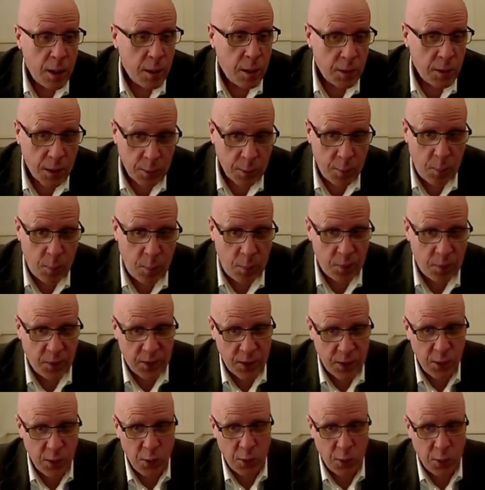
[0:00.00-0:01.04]
The
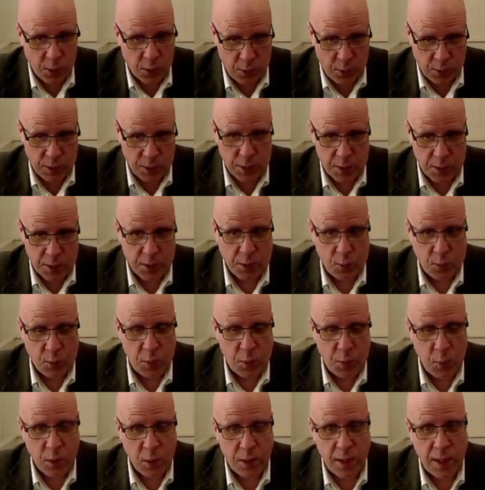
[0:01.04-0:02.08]
deal, though, is we
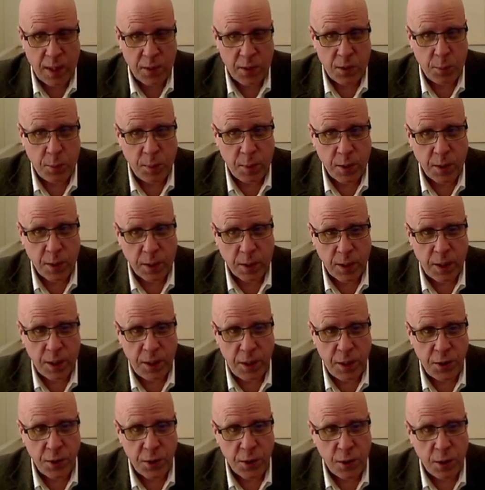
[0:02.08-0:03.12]
want that to be the
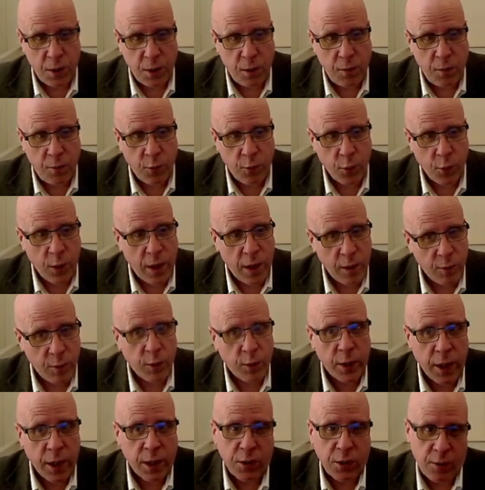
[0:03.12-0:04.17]
case for every
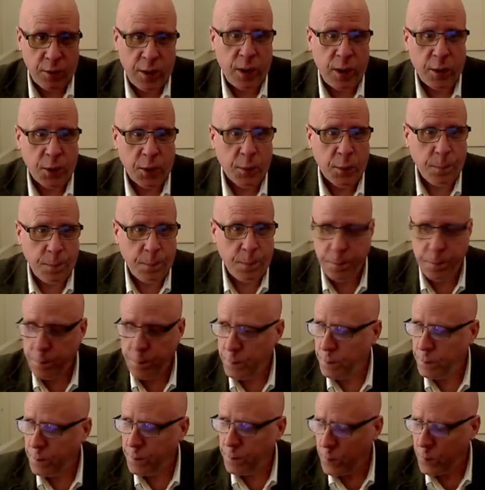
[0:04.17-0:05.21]
x value.
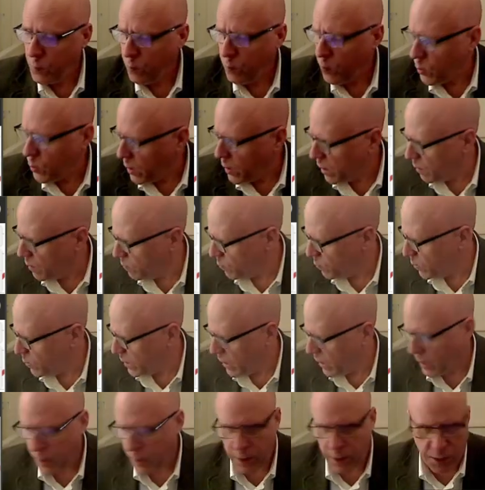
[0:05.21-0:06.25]
For every
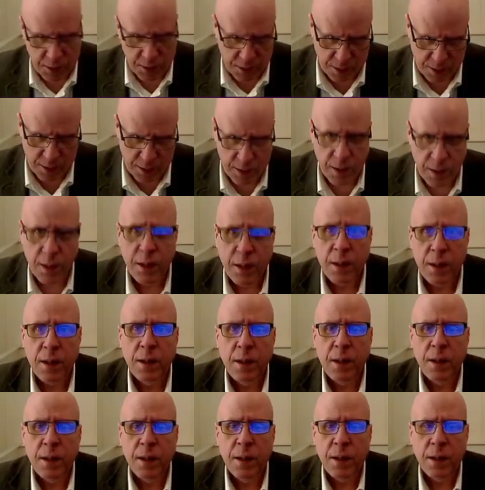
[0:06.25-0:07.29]
x,
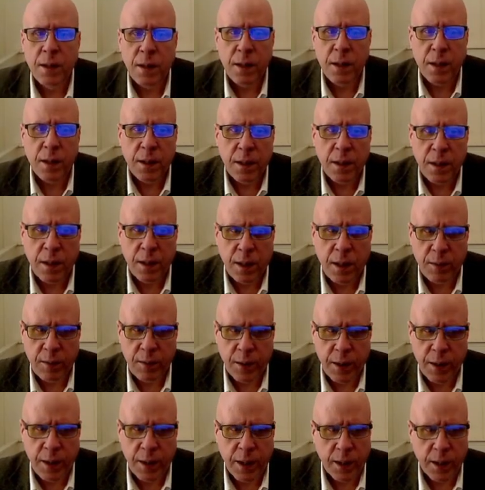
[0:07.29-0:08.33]
f at
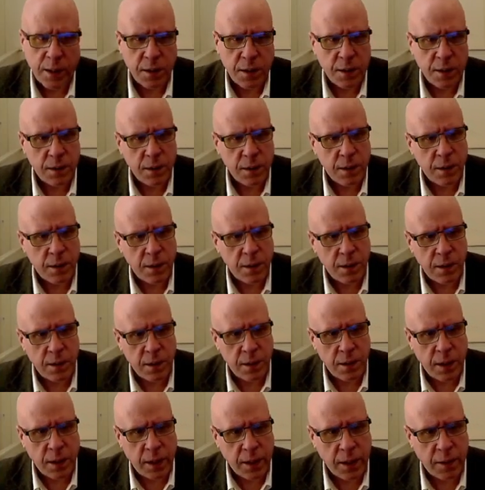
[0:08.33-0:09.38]
x
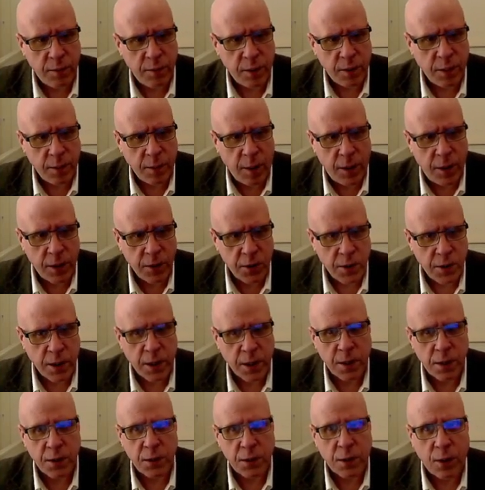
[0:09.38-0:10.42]
and f at minus
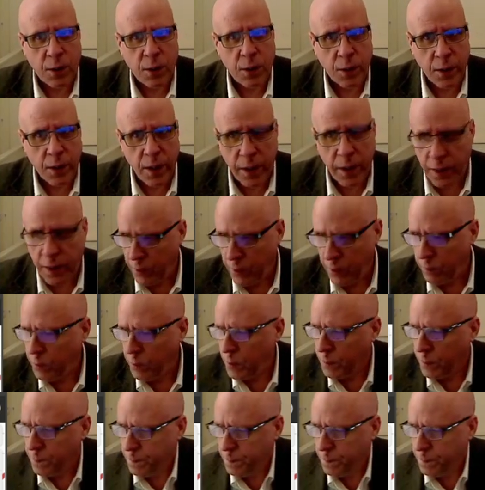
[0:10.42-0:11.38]
x are negatives.